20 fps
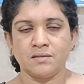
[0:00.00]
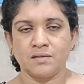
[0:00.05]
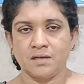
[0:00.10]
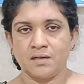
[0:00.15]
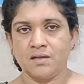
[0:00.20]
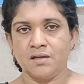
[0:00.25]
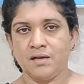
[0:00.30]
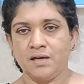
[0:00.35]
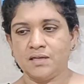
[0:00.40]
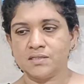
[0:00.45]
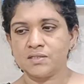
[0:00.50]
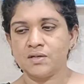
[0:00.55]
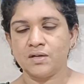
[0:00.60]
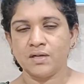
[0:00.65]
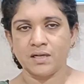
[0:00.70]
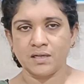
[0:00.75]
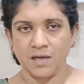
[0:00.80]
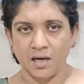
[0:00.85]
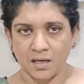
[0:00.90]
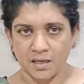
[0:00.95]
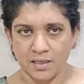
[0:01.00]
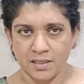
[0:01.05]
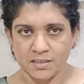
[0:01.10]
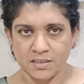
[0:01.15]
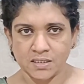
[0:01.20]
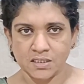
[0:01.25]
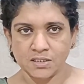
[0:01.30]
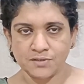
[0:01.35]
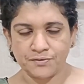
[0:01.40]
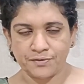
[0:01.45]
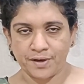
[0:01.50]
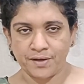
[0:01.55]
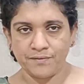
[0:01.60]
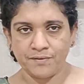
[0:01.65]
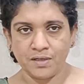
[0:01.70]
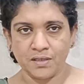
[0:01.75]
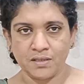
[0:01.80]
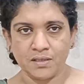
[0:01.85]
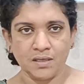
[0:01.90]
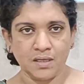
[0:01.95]
trachea has got a cartilaginous
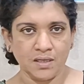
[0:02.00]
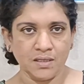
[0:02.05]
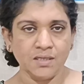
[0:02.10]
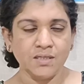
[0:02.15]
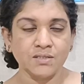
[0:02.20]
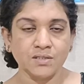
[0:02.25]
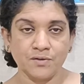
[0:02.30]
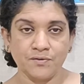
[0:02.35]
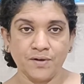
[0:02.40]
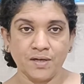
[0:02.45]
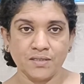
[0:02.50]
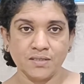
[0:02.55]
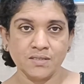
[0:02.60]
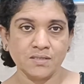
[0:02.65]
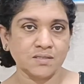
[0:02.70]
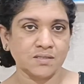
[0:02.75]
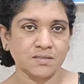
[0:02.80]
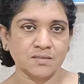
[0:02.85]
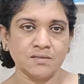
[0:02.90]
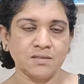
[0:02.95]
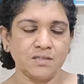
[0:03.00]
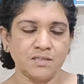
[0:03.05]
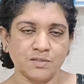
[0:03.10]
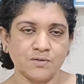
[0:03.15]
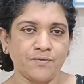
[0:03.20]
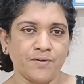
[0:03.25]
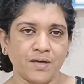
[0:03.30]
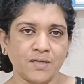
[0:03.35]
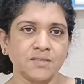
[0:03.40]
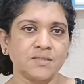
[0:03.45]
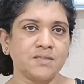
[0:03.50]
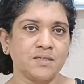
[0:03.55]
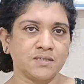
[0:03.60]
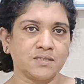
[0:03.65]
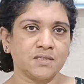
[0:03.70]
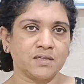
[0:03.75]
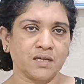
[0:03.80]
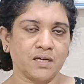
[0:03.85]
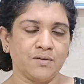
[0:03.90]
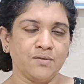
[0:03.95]
framework, esophagus
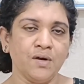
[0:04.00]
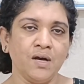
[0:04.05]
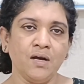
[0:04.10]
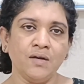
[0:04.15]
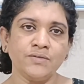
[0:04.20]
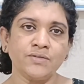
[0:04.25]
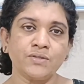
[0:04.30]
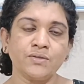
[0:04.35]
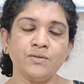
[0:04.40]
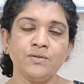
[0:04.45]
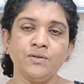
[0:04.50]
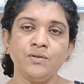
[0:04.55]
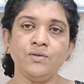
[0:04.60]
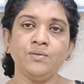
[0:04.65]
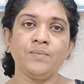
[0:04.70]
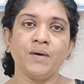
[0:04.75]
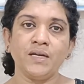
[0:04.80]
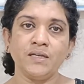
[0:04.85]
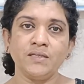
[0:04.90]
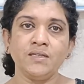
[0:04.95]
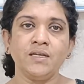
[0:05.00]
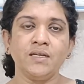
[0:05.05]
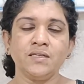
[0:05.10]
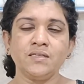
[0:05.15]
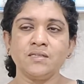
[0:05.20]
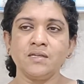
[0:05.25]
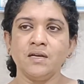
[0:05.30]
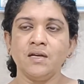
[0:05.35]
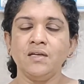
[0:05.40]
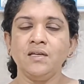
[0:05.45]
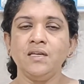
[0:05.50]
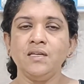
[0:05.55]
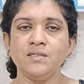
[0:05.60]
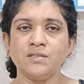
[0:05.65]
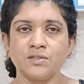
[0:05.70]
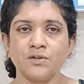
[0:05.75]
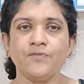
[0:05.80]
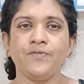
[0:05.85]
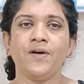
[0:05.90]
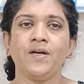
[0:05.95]
doesn't have. So you might get
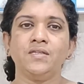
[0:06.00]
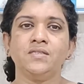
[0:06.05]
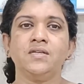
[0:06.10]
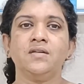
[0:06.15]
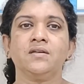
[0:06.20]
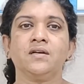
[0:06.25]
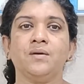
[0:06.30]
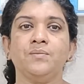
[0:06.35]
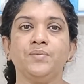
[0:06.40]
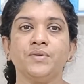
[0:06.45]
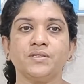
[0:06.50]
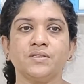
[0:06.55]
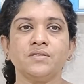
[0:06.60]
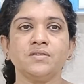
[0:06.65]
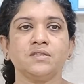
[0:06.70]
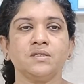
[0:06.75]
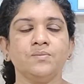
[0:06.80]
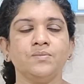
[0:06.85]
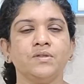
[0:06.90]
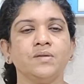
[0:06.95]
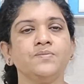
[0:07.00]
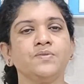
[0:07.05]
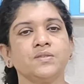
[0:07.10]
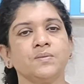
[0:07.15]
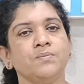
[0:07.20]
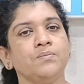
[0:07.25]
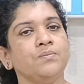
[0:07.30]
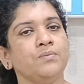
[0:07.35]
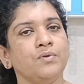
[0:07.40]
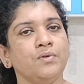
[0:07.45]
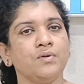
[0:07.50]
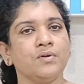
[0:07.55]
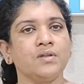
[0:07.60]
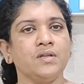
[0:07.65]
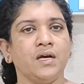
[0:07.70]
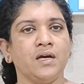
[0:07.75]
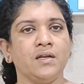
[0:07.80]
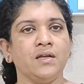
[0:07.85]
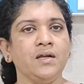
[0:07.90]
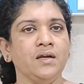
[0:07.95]
esophageal compression symptoms more
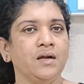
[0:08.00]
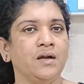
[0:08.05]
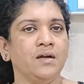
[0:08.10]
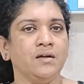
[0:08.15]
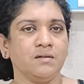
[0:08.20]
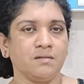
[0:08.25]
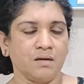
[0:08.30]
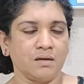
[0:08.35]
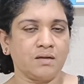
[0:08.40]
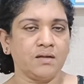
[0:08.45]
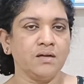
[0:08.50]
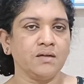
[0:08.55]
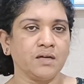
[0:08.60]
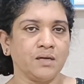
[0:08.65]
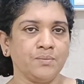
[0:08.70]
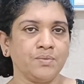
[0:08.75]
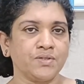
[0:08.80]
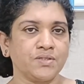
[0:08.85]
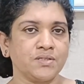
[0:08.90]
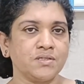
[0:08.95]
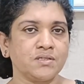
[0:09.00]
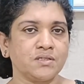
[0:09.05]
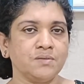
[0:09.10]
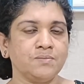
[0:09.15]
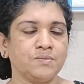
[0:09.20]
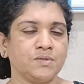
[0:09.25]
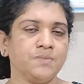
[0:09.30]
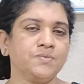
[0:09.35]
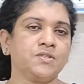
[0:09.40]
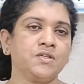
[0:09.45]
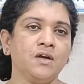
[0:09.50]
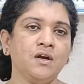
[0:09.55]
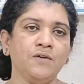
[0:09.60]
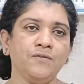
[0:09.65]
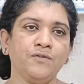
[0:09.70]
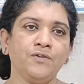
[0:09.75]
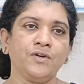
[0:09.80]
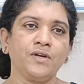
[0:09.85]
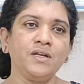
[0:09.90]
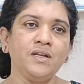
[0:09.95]
than a tracheal compression symptoms
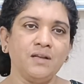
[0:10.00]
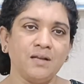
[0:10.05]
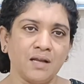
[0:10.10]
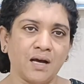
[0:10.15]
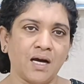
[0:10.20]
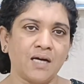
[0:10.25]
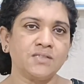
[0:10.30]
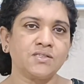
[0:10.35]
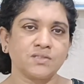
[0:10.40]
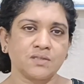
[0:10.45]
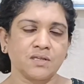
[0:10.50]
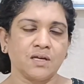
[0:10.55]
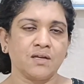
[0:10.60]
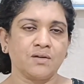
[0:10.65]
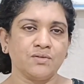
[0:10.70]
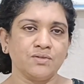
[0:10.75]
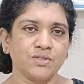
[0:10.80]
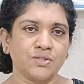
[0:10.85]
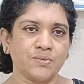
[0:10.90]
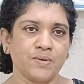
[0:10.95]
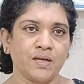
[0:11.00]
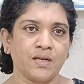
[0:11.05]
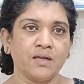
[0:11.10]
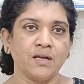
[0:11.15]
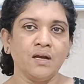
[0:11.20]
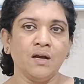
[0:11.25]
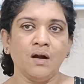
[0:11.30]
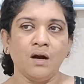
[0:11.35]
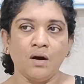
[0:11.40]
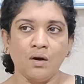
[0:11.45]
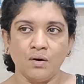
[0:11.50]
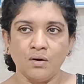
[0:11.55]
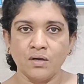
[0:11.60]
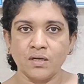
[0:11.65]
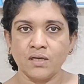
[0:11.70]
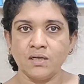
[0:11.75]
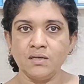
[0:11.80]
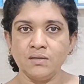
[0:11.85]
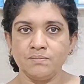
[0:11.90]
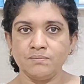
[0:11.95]
for a large thyroid swelling
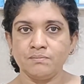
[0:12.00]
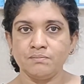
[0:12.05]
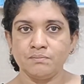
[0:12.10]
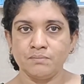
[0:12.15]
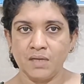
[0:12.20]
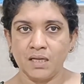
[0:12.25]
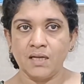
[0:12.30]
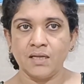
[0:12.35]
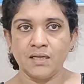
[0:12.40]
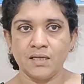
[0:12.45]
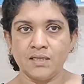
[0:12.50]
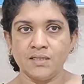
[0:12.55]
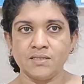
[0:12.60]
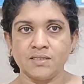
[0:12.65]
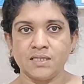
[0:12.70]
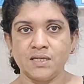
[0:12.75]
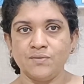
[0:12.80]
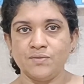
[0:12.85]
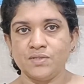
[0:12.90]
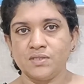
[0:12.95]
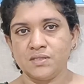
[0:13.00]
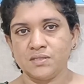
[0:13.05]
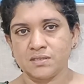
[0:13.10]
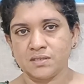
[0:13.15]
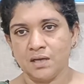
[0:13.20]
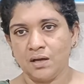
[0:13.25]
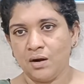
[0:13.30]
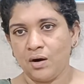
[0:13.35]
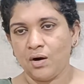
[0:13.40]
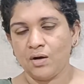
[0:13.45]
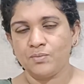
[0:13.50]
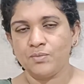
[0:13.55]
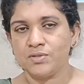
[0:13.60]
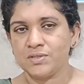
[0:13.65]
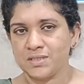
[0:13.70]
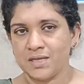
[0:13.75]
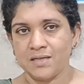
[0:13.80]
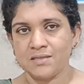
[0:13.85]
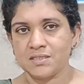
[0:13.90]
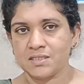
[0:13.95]
or a malignancy which is
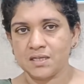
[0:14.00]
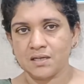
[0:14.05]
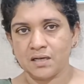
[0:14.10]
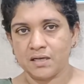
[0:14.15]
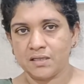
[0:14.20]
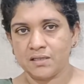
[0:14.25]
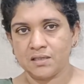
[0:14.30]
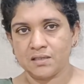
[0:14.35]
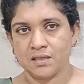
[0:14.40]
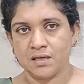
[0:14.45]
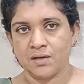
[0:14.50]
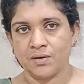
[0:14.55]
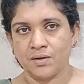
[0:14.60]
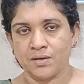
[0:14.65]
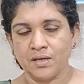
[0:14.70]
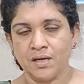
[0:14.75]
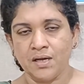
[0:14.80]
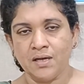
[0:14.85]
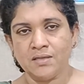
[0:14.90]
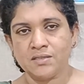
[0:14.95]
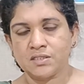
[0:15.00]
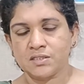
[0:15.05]
almost encircling the thyroid.